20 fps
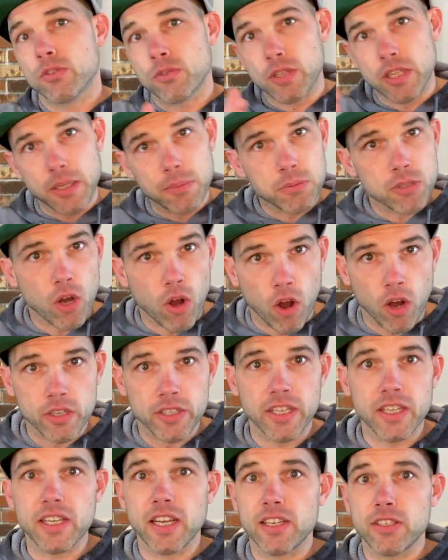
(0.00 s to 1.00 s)
keep
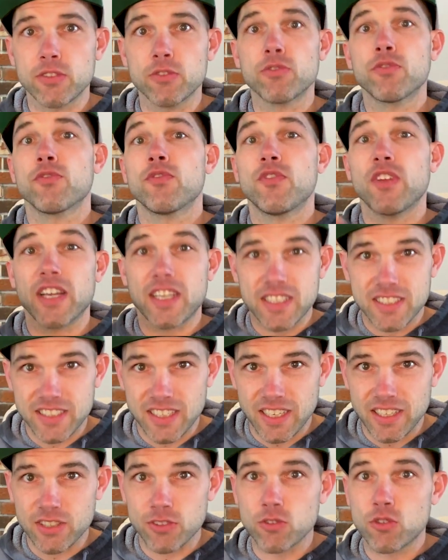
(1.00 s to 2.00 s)
talking and you fix
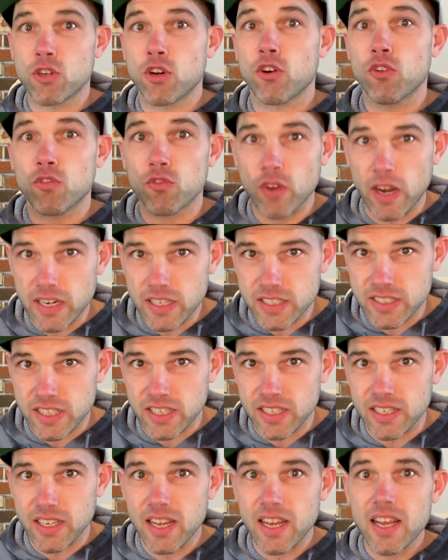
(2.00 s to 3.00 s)
it, you correct
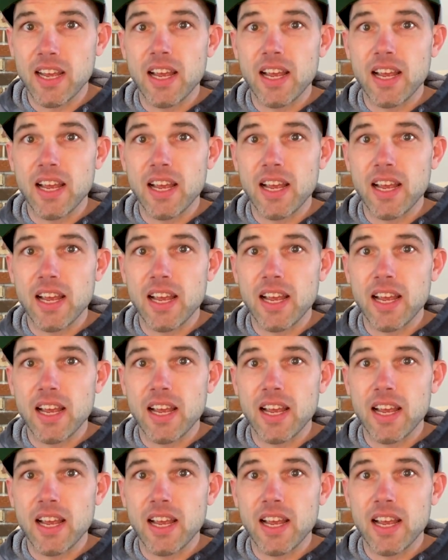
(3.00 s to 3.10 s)
it,